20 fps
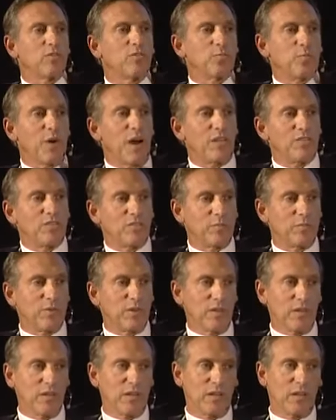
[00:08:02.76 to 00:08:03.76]

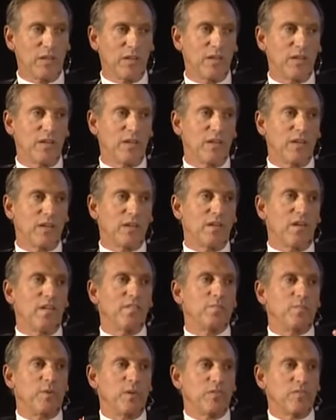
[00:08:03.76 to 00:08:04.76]
responsibility
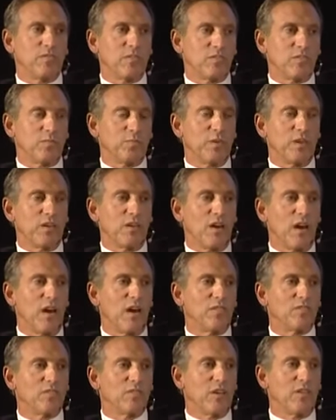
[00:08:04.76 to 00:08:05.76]
of business
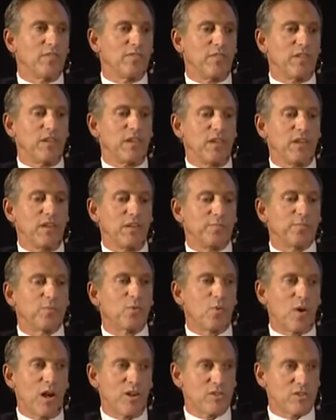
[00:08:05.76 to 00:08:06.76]
because of the
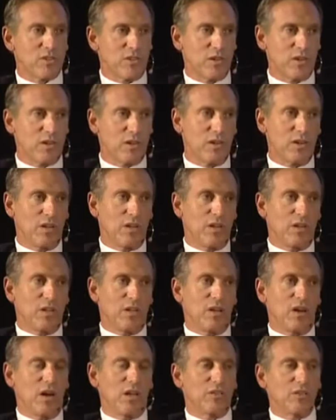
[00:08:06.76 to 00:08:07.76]
pressure
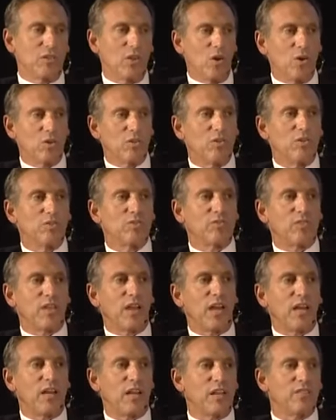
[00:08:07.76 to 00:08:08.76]
on local,
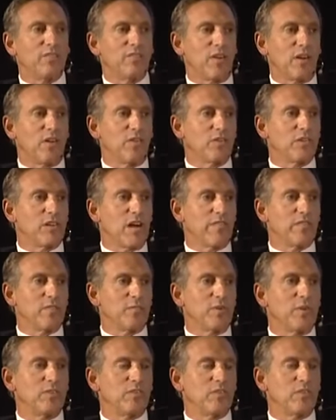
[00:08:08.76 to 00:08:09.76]
state, and federal
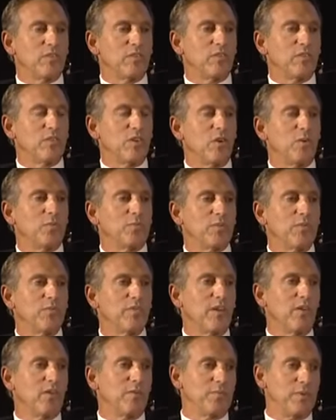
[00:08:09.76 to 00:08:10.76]
governments in terms of
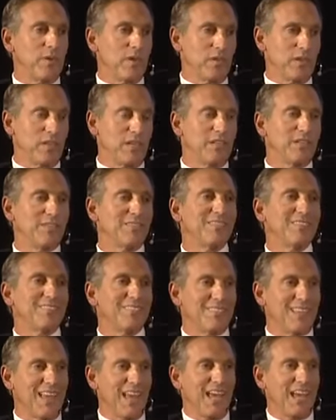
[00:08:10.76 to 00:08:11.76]
their ability to
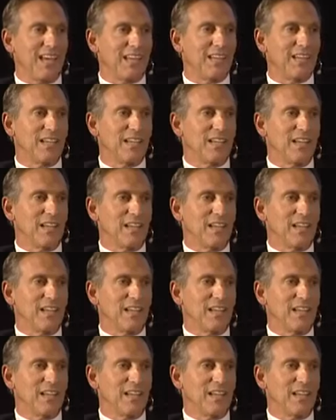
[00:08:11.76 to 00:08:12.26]
sustain